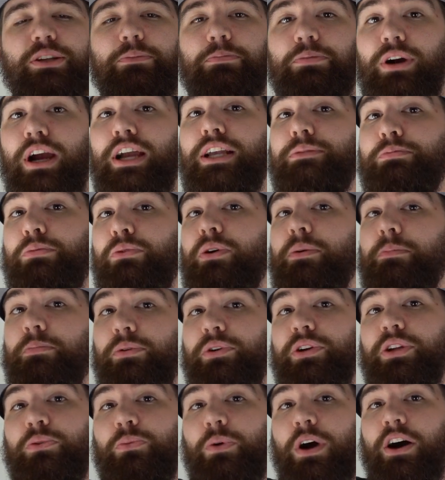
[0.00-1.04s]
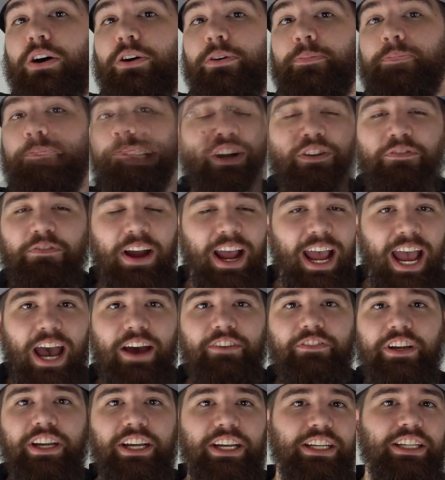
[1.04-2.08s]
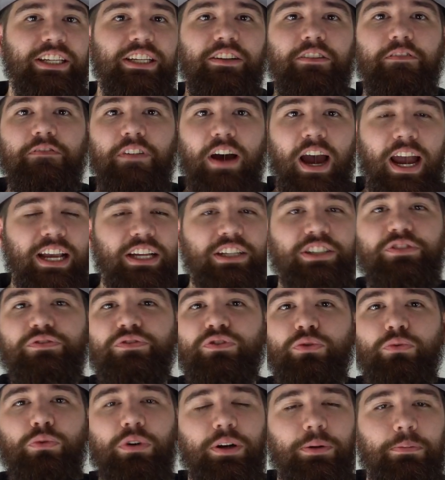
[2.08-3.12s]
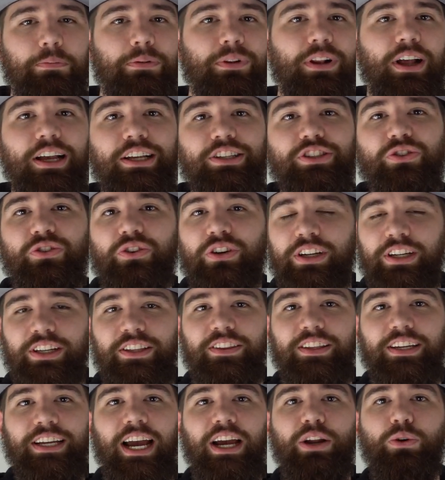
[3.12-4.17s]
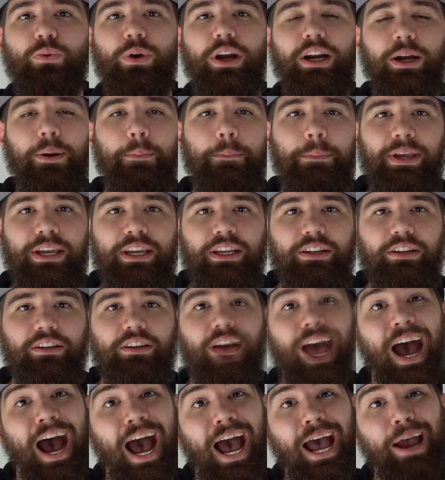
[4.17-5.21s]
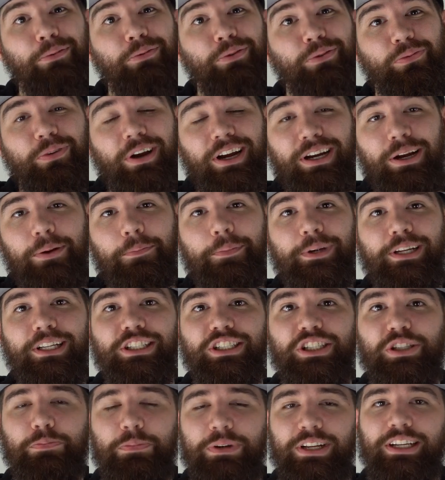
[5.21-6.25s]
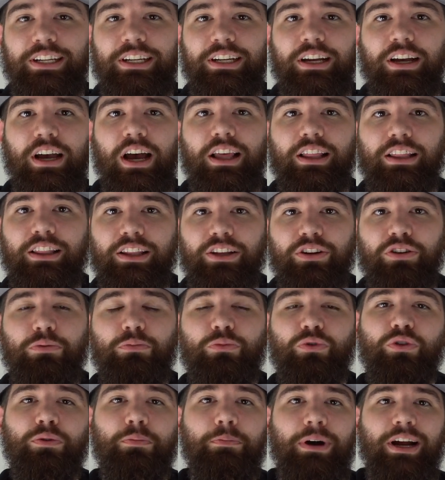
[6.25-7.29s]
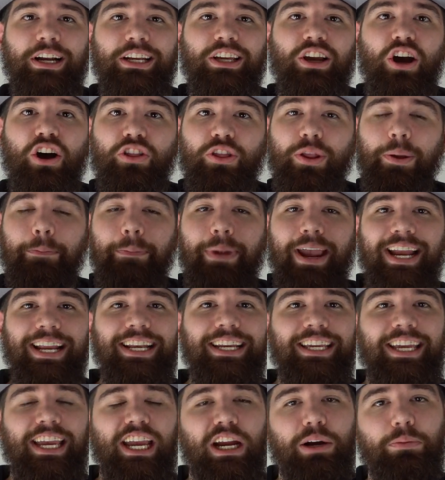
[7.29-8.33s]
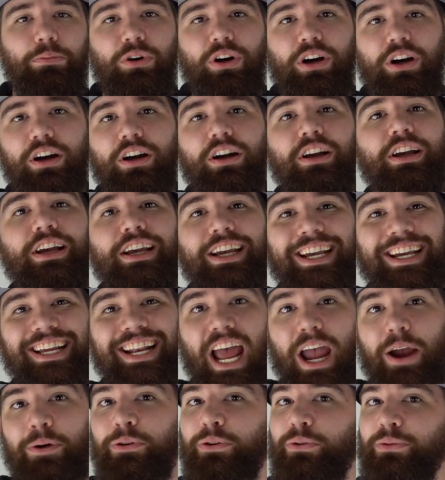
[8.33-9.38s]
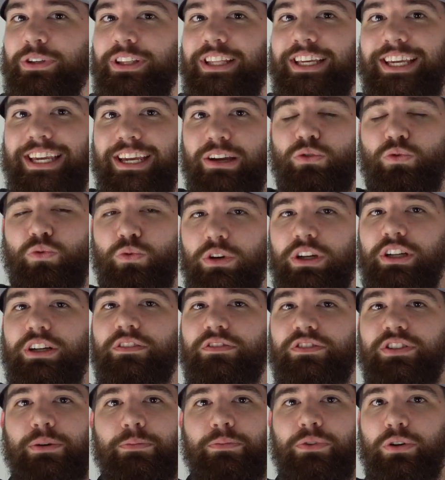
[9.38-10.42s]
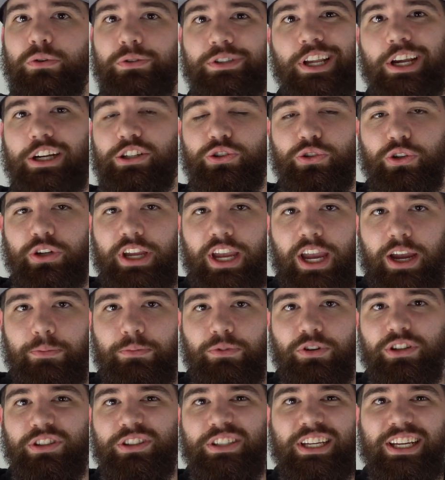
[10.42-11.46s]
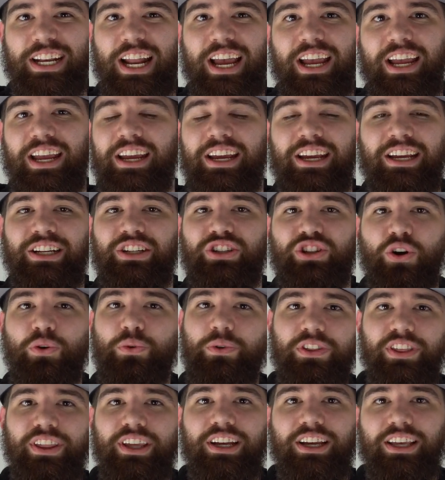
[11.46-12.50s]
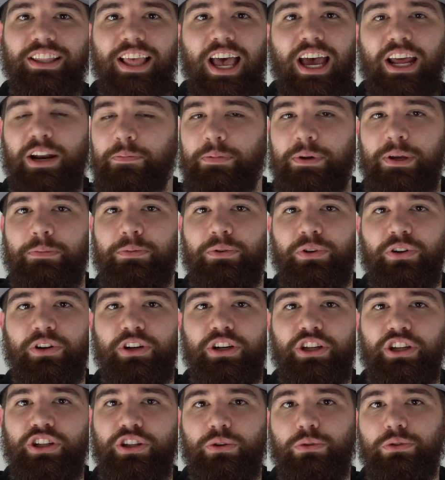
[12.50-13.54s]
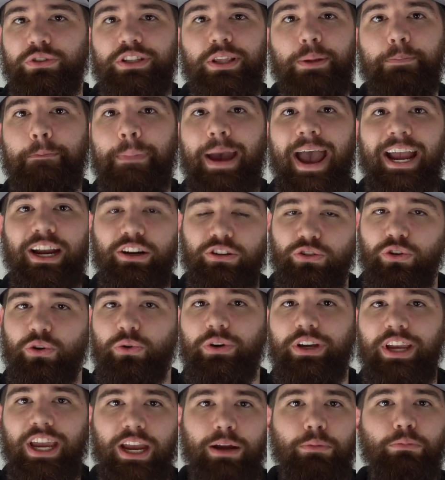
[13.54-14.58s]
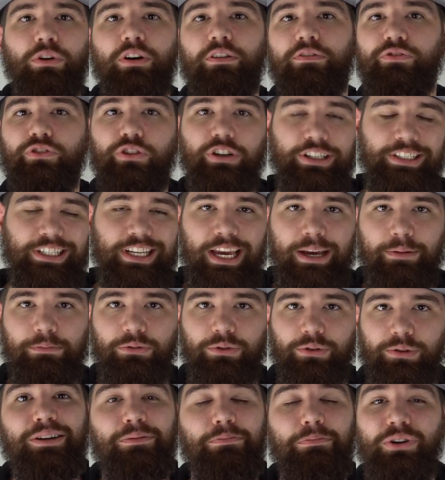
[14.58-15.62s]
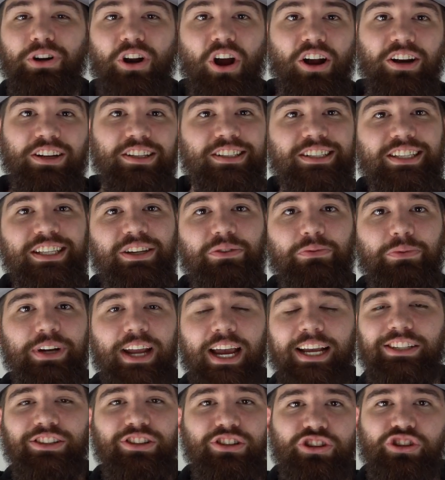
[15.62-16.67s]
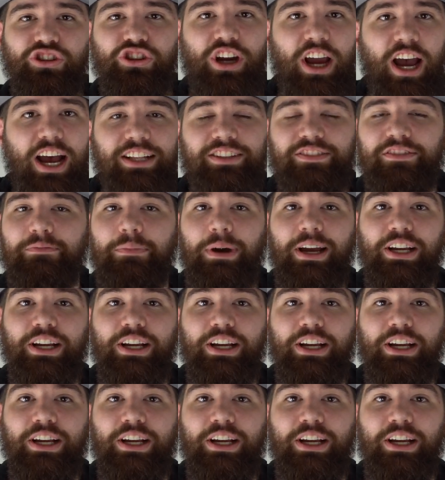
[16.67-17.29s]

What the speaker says: the price point pretty well. Now if I have any advice for OnePlus or anything I'd recommend, I would recommend spending a little more money on the main camera, and I would really get rid of some of those extra cameras. And I don't think a lot of people are going to use the macro camera, for example. But honestly, when I took shots of